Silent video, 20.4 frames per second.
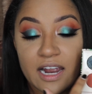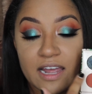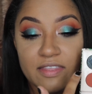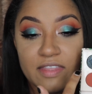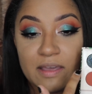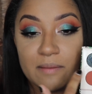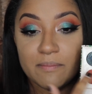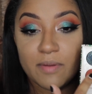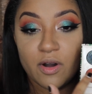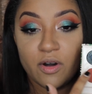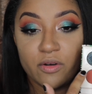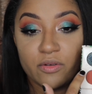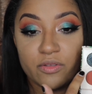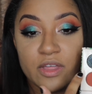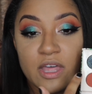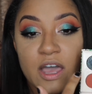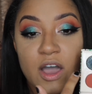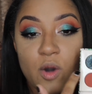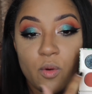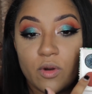and they
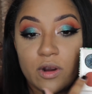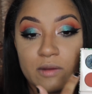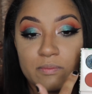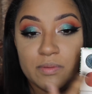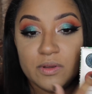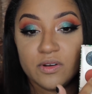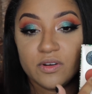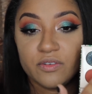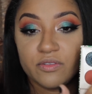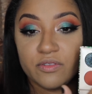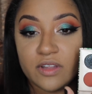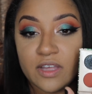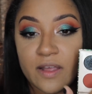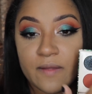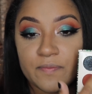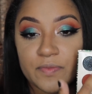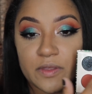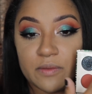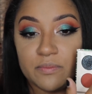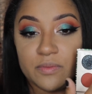both work beautifully.
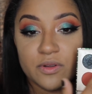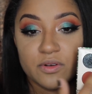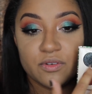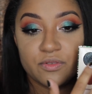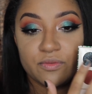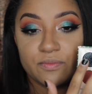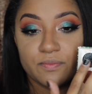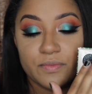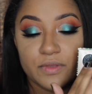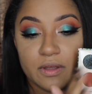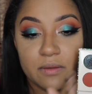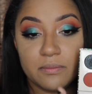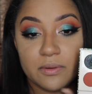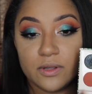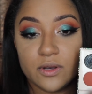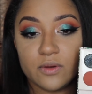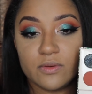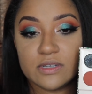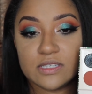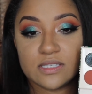The
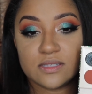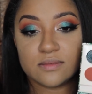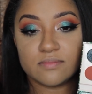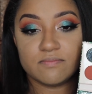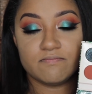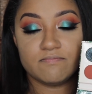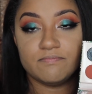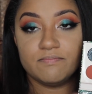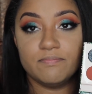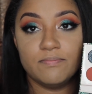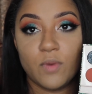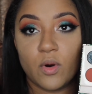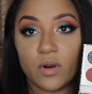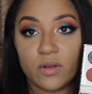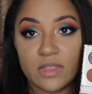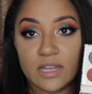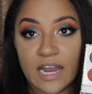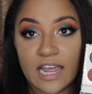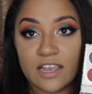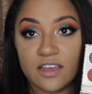blue was
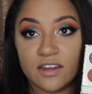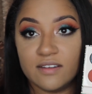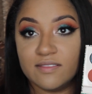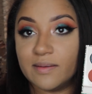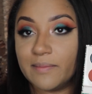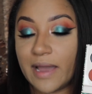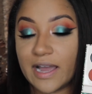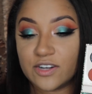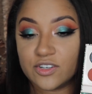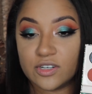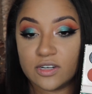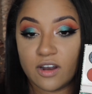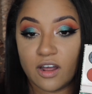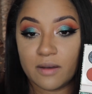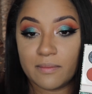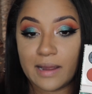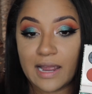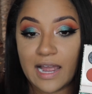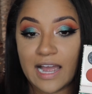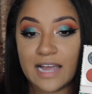more than I could have imagined
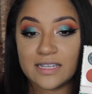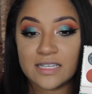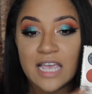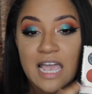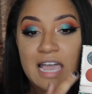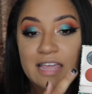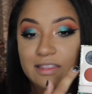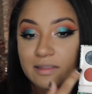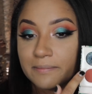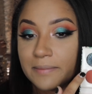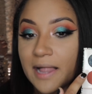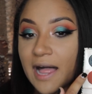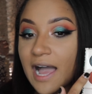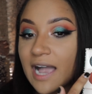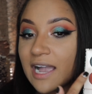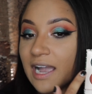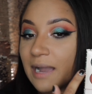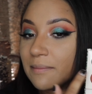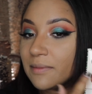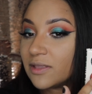on my eyes. The
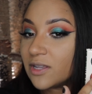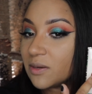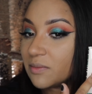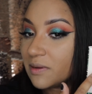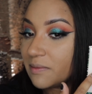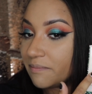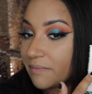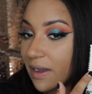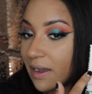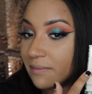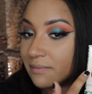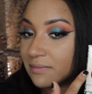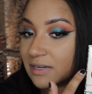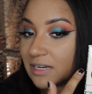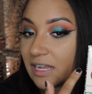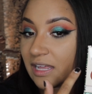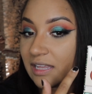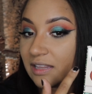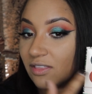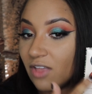black, I'm a little bit bummed.
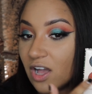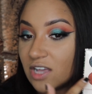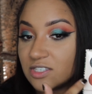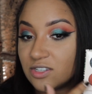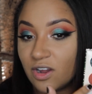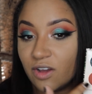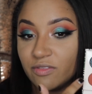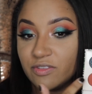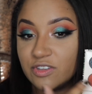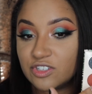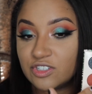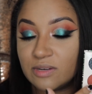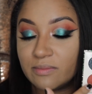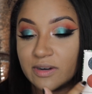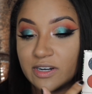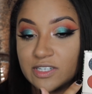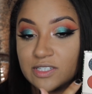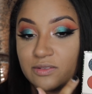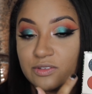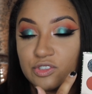It lost all the
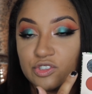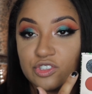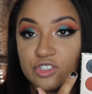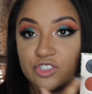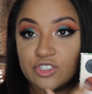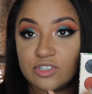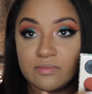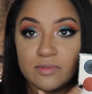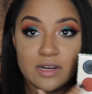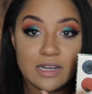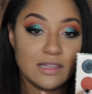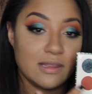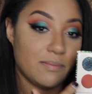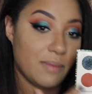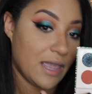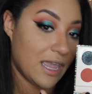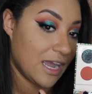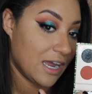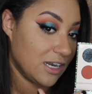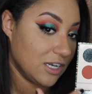shimmer, so it's just shimmery in the
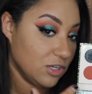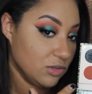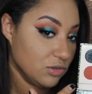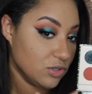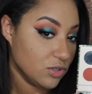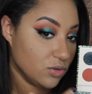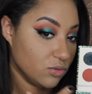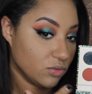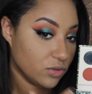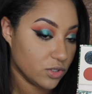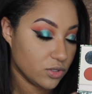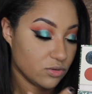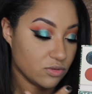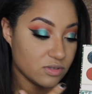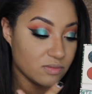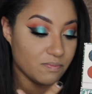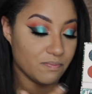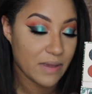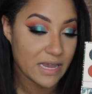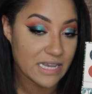pan. You do
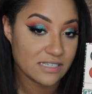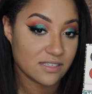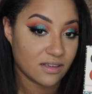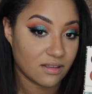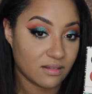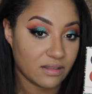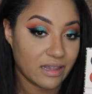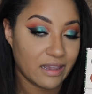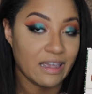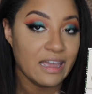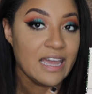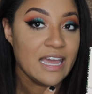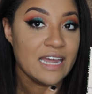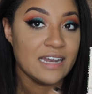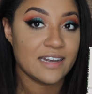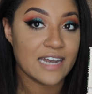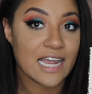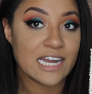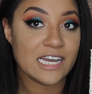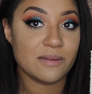lose basically
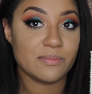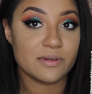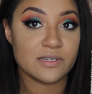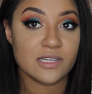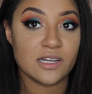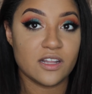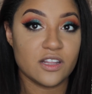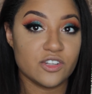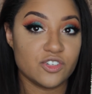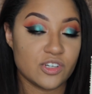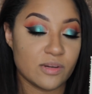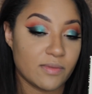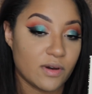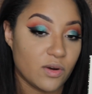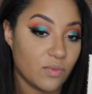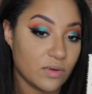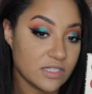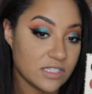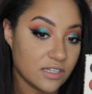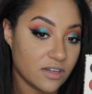90% of the
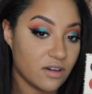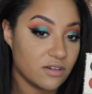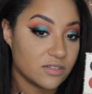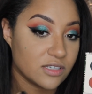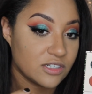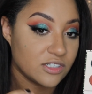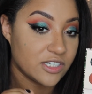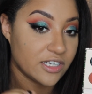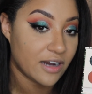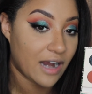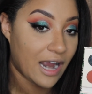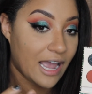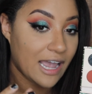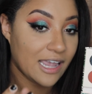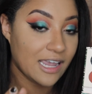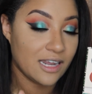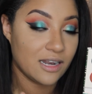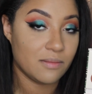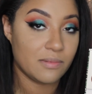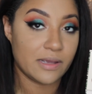shimmer once it goes onto your
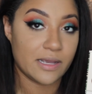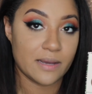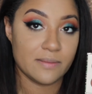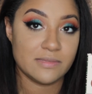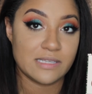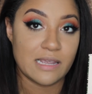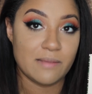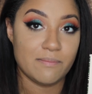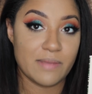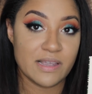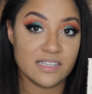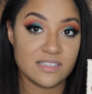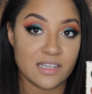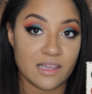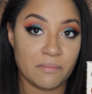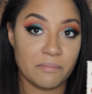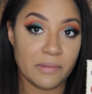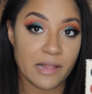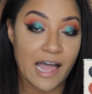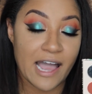eye and it becomes a
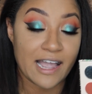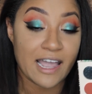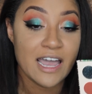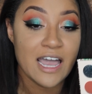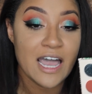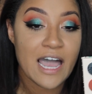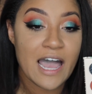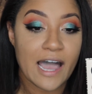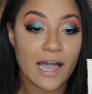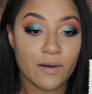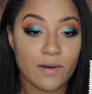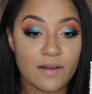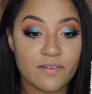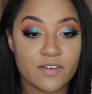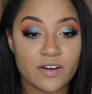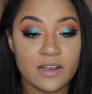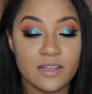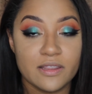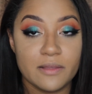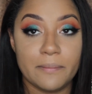basic black.
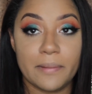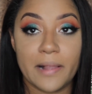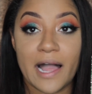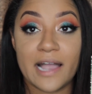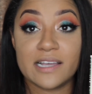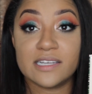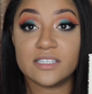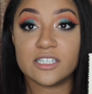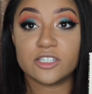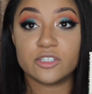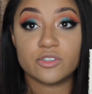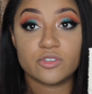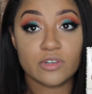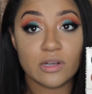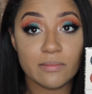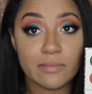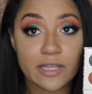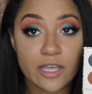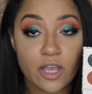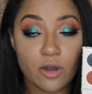However, the black is
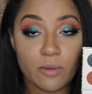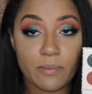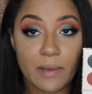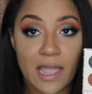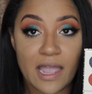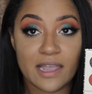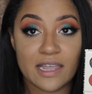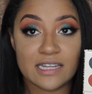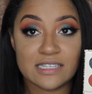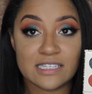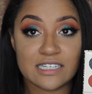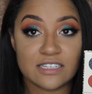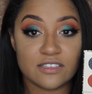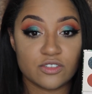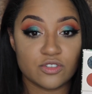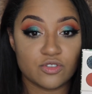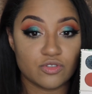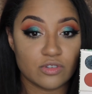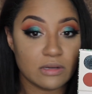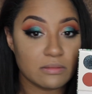extremely opaque. It's
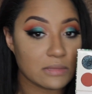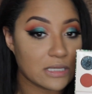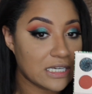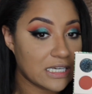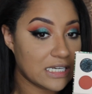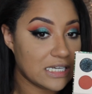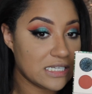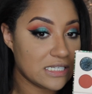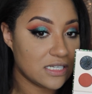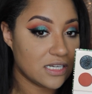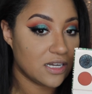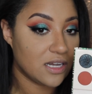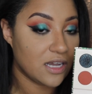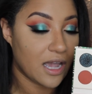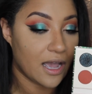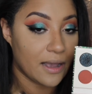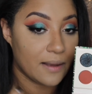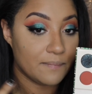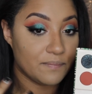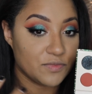extremely easy
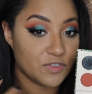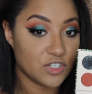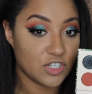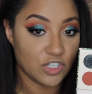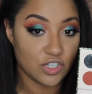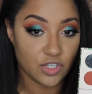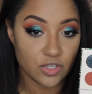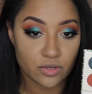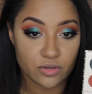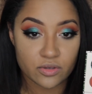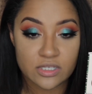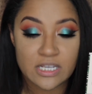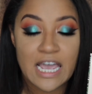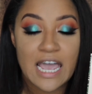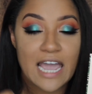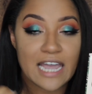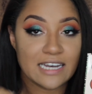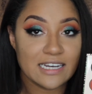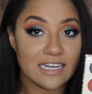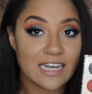to use.
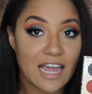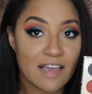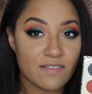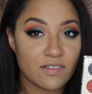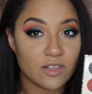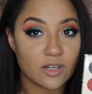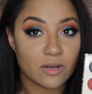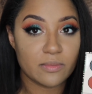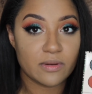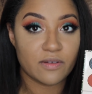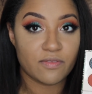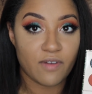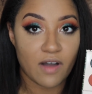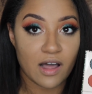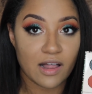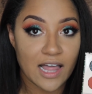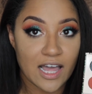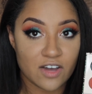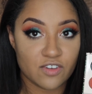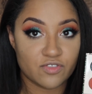I did have a little bit of
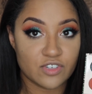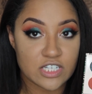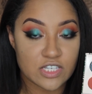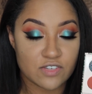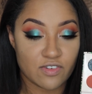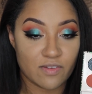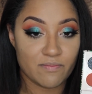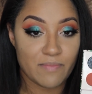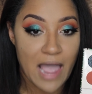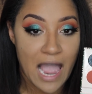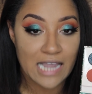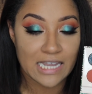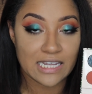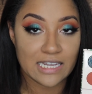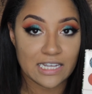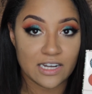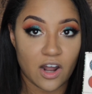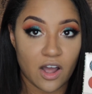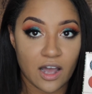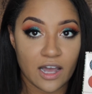fallout just from
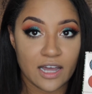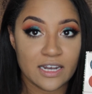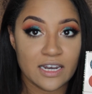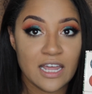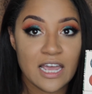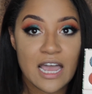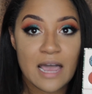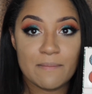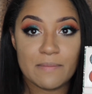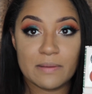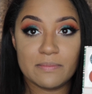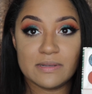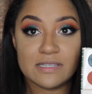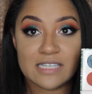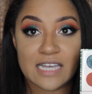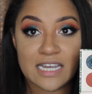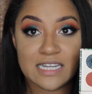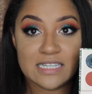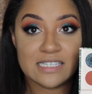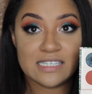packing it on, but
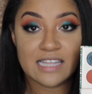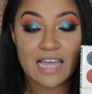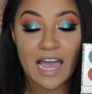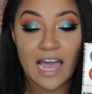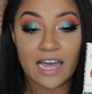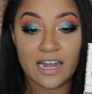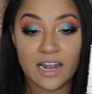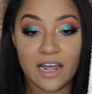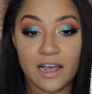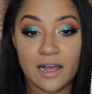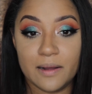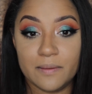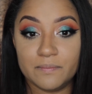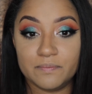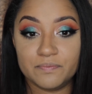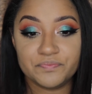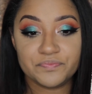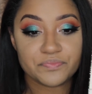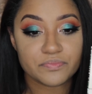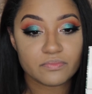besides that,